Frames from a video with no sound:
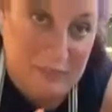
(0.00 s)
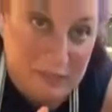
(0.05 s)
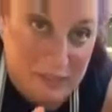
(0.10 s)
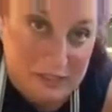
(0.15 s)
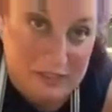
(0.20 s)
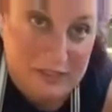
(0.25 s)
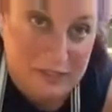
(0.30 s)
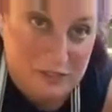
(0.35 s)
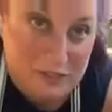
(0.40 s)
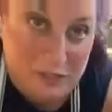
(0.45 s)
put a
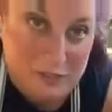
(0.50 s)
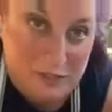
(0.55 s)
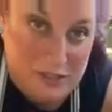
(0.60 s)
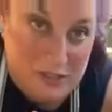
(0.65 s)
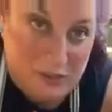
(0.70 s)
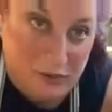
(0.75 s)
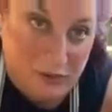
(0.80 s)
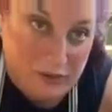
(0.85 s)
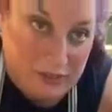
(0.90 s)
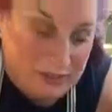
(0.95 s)
little too much
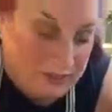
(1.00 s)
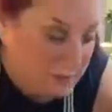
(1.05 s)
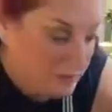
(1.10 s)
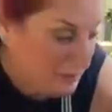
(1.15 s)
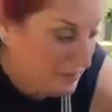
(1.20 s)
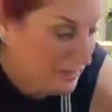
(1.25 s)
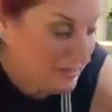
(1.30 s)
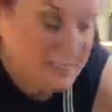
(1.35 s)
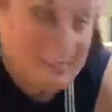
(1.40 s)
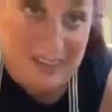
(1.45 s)
oil in the
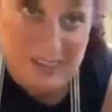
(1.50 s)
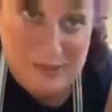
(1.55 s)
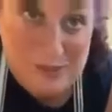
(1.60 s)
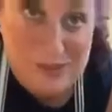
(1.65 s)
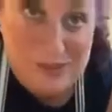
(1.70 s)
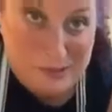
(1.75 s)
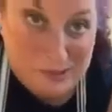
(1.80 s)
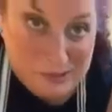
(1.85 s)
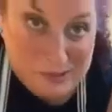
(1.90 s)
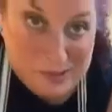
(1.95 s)
pan because I
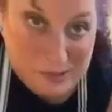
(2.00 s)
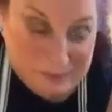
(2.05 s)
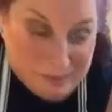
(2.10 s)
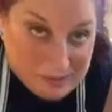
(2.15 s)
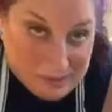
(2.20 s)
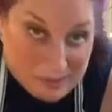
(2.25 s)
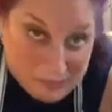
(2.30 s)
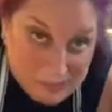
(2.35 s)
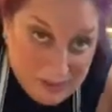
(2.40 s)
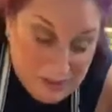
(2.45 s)
always screw
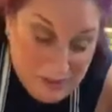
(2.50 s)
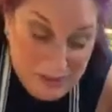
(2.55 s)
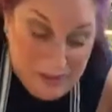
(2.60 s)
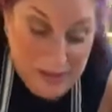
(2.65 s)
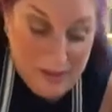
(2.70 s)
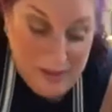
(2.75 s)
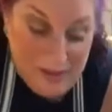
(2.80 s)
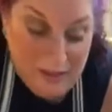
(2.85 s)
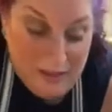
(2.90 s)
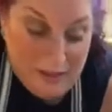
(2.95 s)
something up.
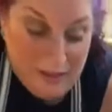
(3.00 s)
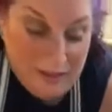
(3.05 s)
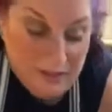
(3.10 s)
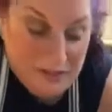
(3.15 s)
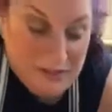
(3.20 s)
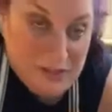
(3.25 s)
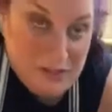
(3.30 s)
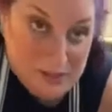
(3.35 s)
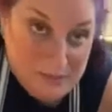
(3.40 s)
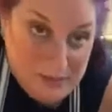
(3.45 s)

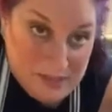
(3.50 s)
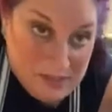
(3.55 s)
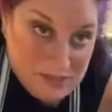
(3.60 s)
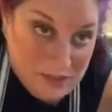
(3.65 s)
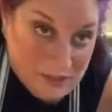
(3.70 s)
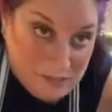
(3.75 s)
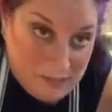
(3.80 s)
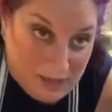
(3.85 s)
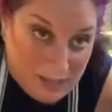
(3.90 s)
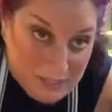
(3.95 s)
Just make
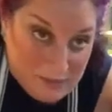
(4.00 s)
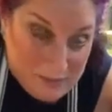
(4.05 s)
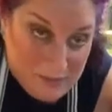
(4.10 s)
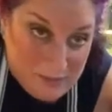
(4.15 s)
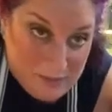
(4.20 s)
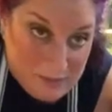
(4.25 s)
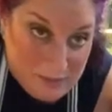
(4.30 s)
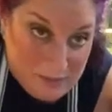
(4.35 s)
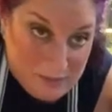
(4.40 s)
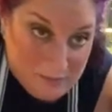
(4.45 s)
sure the bottom
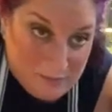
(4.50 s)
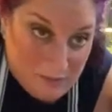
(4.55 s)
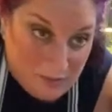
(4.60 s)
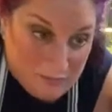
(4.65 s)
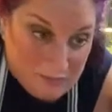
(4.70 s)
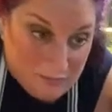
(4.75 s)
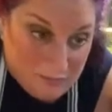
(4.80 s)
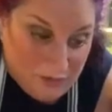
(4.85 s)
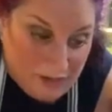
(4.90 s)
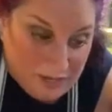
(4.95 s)
of the
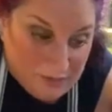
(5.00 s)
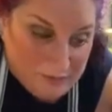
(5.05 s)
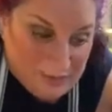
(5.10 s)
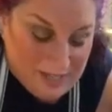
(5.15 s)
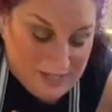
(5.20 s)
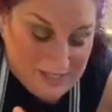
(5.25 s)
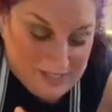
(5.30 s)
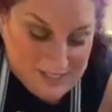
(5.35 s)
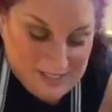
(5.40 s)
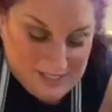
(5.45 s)
frying
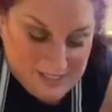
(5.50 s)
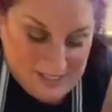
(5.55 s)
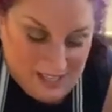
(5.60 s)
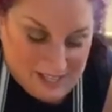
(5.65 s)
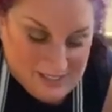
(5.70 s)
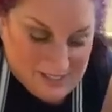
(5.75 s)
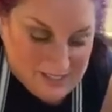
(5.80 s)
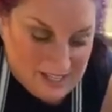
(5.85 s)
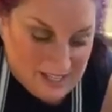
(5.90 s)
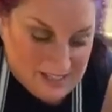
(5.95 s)
pan
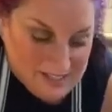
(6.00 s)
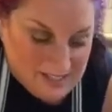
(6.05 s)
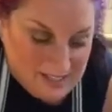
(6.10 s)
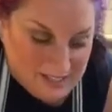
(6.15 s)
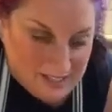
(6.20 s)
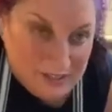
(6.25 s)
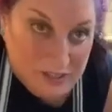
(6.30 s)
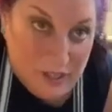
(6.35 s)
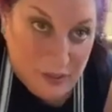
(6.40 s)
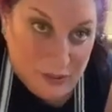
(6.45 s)
has
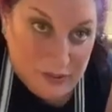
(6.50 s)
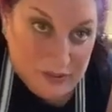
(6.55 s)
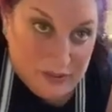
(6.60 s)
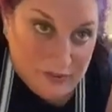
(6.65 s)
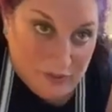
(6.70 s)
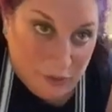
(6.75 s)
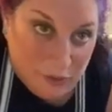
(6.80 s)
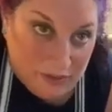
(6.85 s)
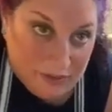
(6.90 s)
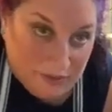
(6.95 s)
got a coating
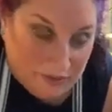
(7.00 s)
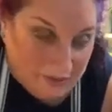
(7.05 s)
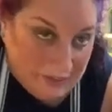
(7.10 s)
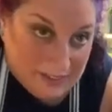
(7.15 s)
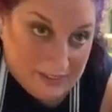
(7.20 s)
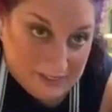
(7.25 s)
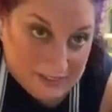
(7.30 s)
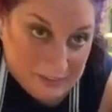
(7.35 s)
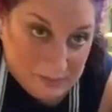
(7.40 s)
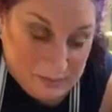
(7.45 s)
of oil
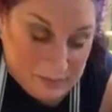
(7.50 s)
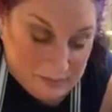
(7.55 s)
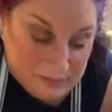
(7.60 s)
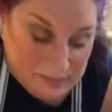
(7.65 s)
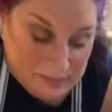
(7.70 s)
and a little bit of